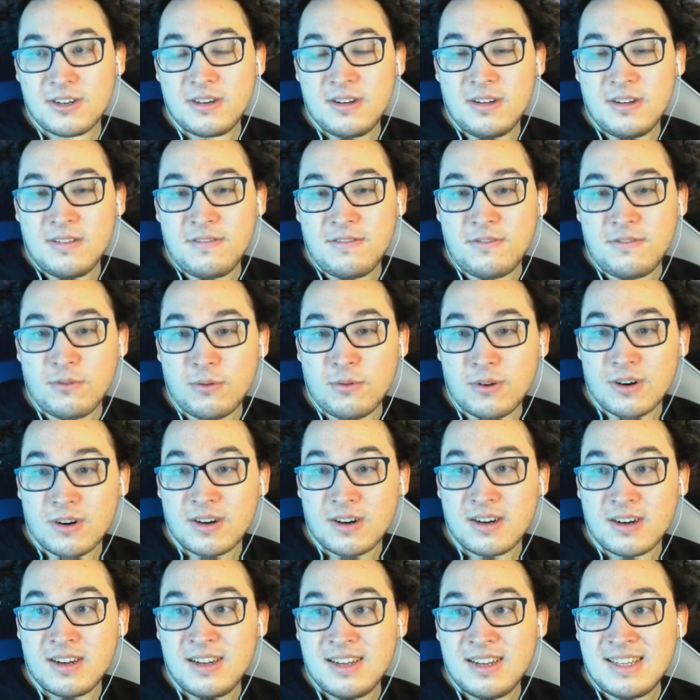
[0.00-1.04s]
for
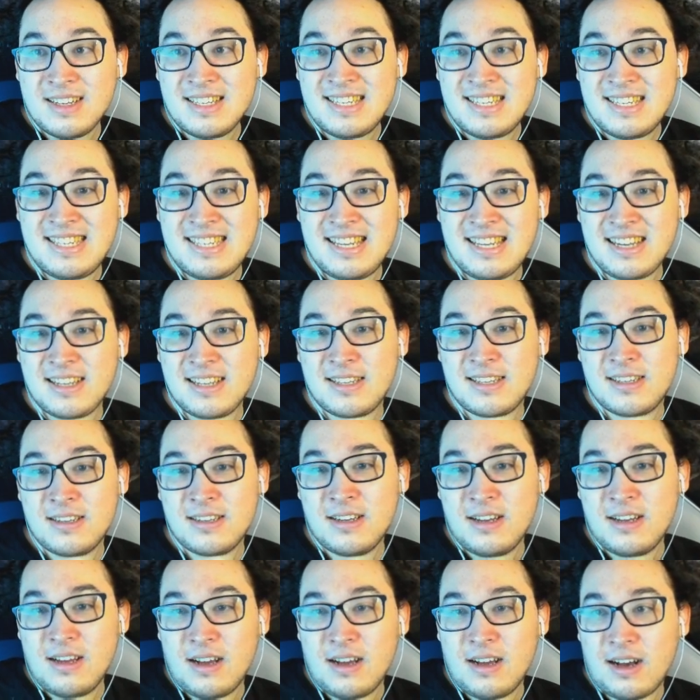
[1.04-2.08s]
six
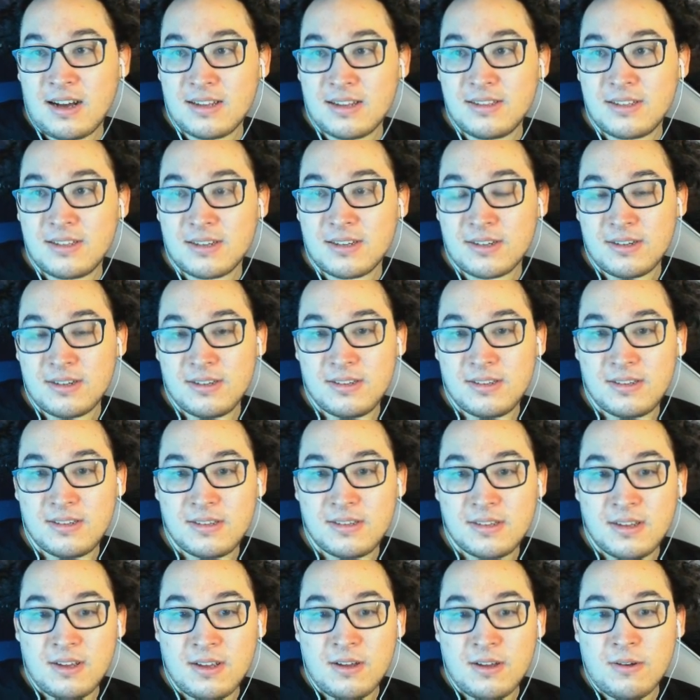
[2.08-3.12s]
hunters
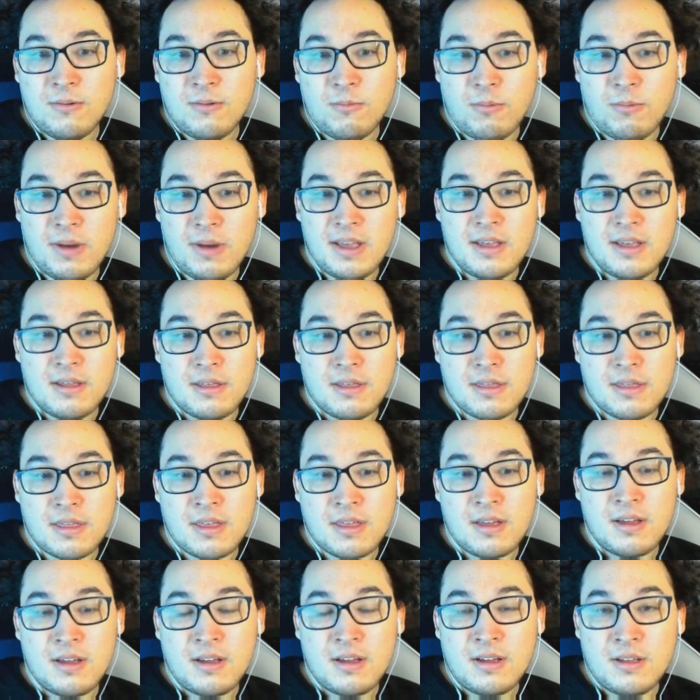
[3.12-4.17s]
with
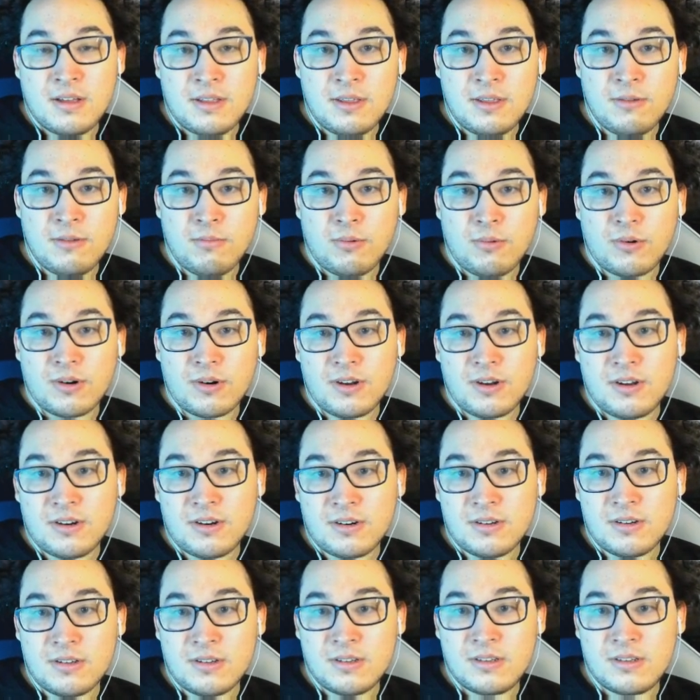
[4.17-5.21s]
the
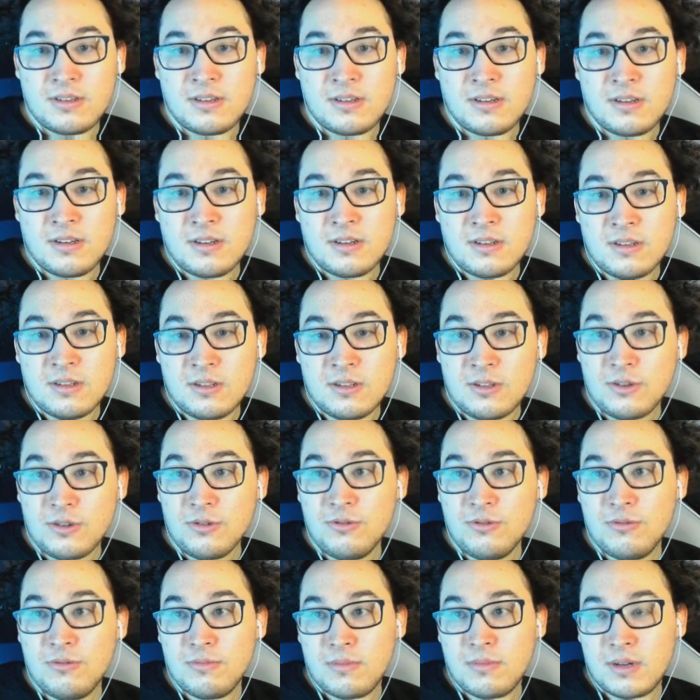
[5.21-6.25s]
warriors
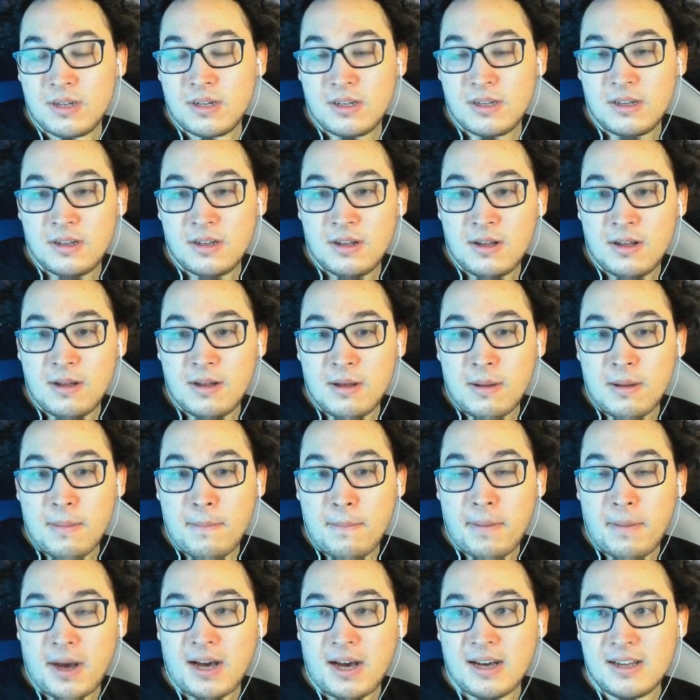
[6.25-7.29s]
Doom,
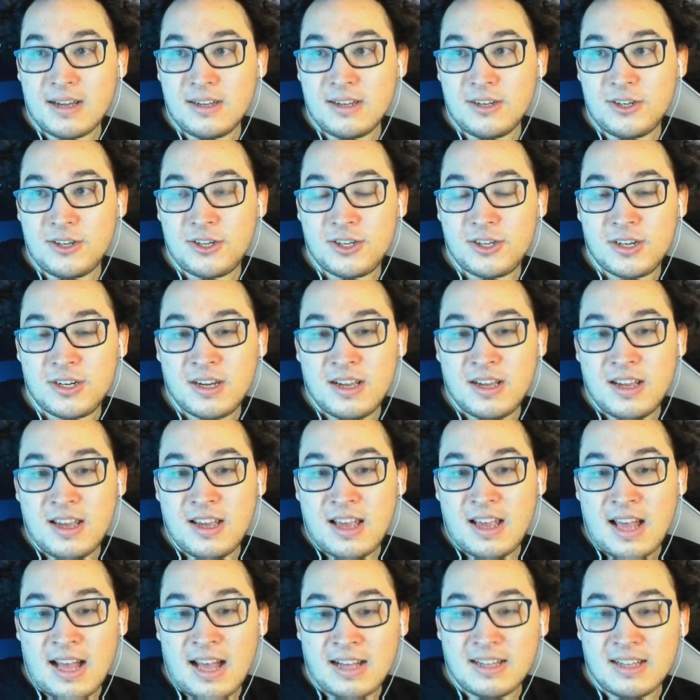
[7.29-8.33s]
Pudge,
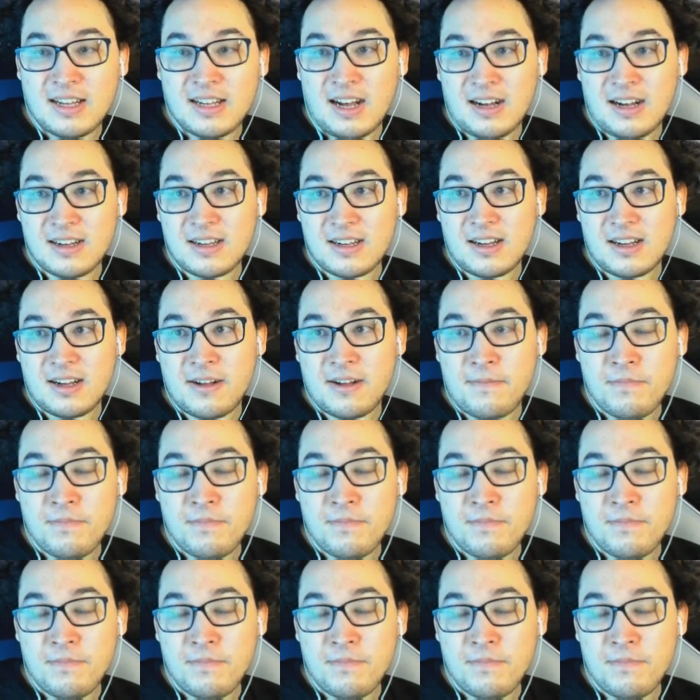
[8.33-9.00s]
and Kunkka.